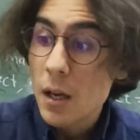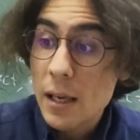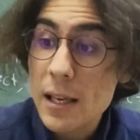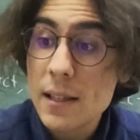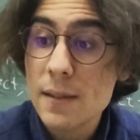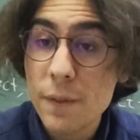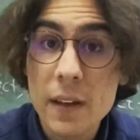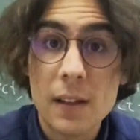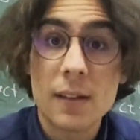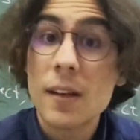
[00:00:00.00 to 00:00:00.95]
Higgs
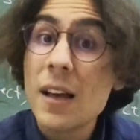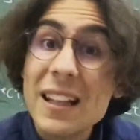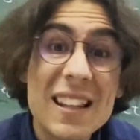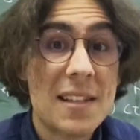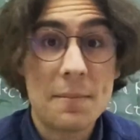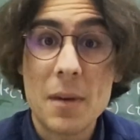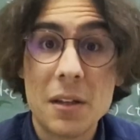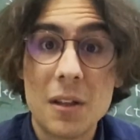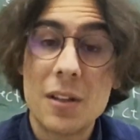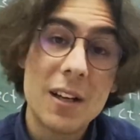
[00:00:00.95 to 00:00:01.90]
fields, doesn't
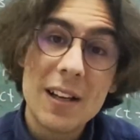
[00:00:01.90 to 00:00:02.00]
matter.